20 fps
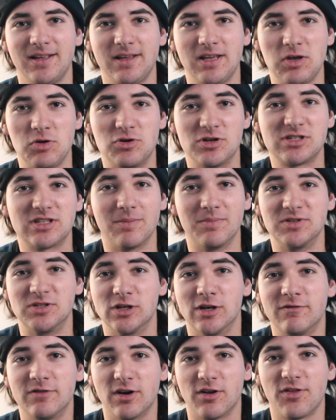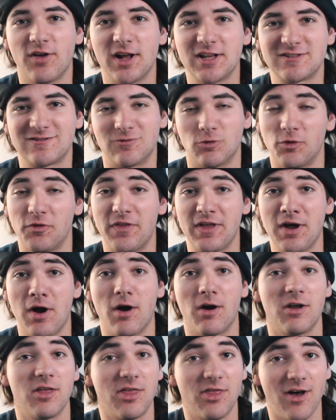you just observe your thoughts for what they
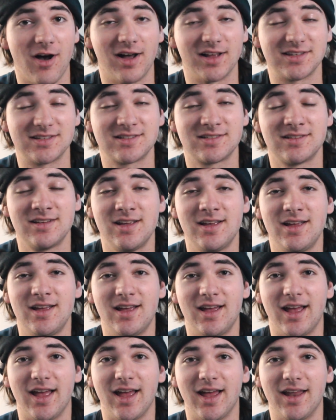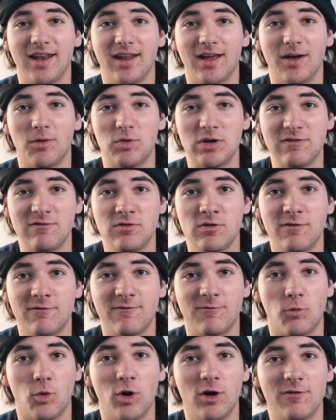are, thoughts. And when you view it
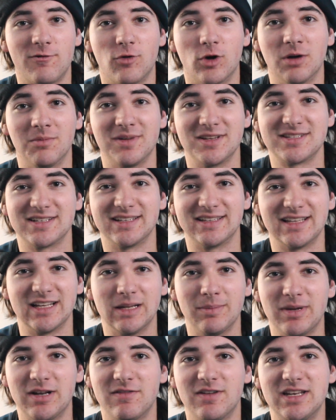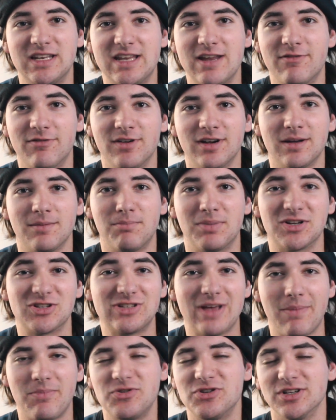in word form, it's a little bit of a different
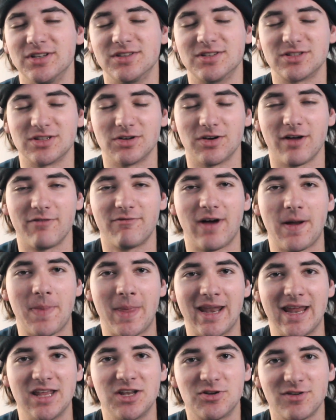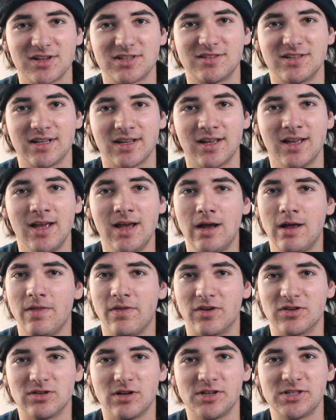perception. So I find that interesting.
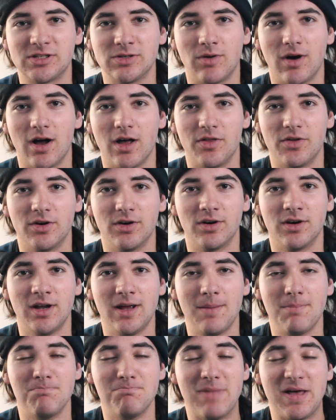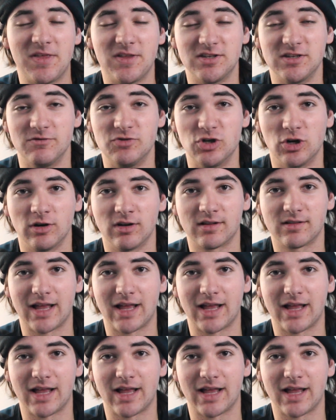There's also other methods of journaling,